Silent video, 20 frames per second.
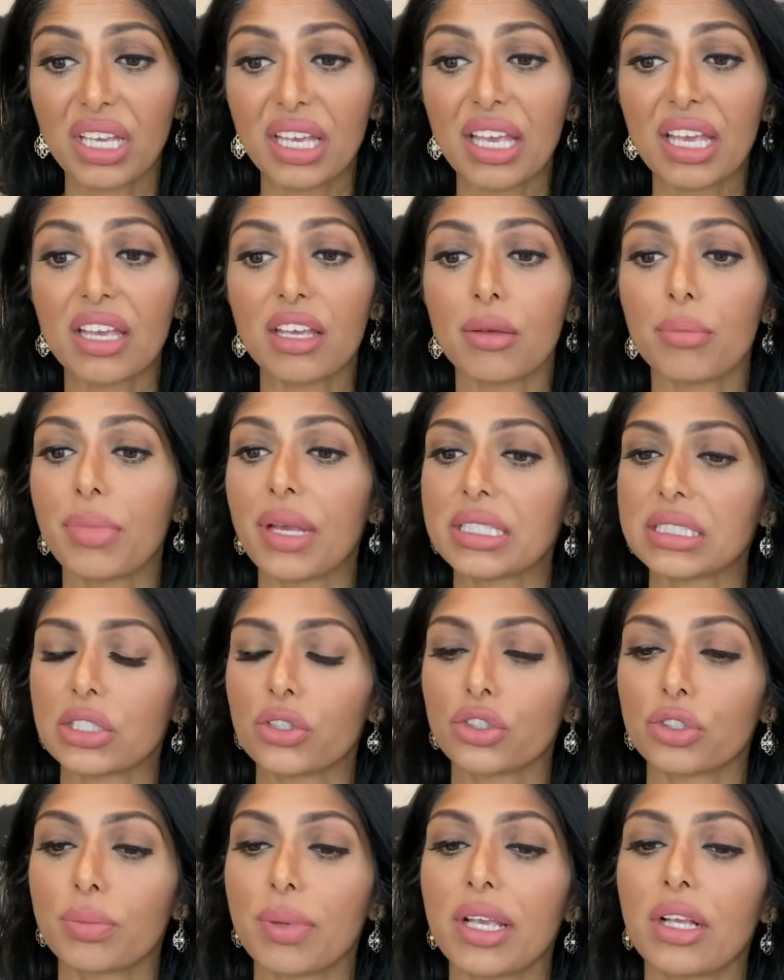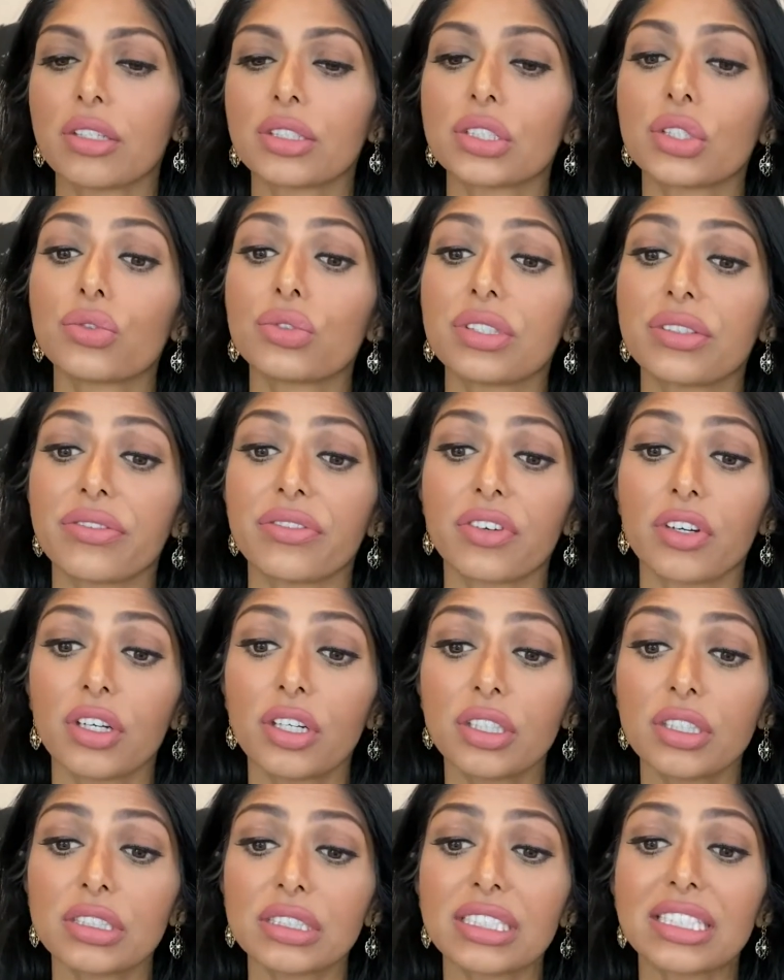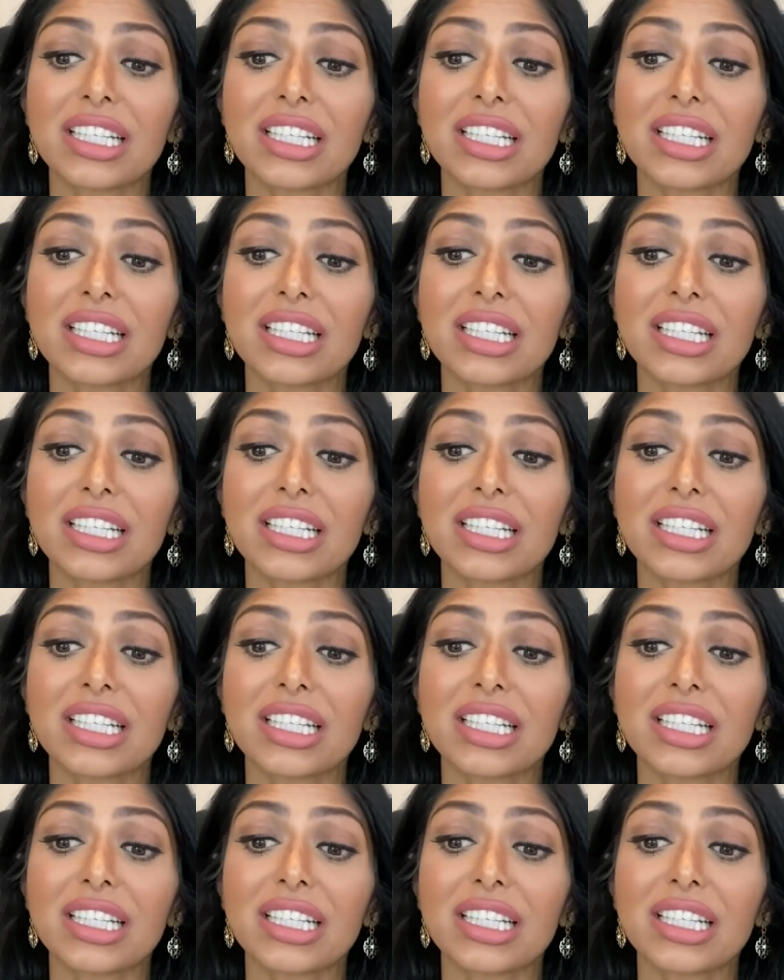Embezzlers may also divert